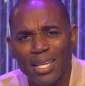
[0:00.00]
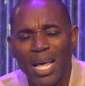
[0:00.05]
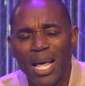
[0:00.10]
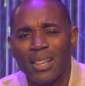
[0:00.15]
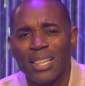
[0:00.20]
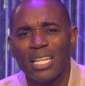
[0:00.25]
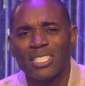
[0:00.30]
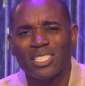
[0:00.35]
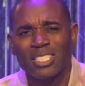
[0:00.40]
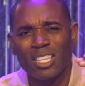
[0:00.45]

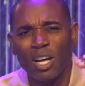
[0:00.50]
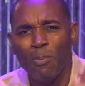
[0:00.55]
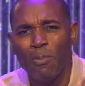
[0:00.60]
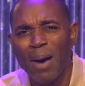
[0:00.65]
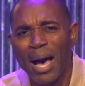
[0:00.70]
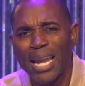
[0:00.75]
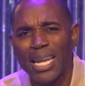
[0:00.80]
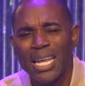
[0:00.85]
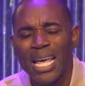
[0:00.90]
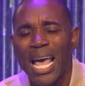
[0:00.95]
that
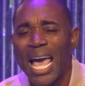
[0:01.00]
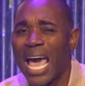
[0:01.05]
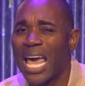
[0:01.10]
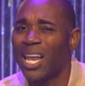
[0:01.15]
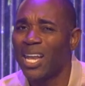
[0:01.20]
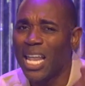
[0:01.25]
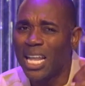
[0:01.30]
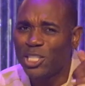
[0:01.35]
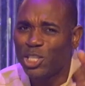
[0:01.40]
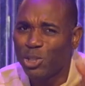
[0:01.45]
somebody had
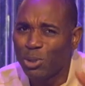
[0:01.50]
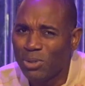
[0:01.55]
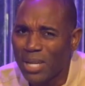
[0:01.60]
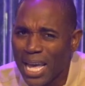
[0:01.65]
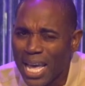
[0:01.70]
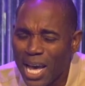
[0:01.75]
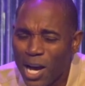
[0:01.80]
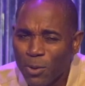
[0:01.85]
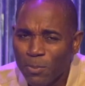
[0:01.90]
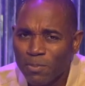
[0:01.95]
let you
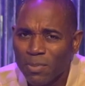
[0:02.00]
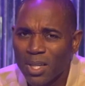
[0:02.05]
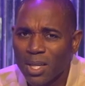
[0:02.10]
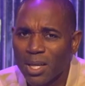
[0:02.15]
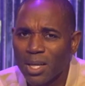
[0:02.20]
down?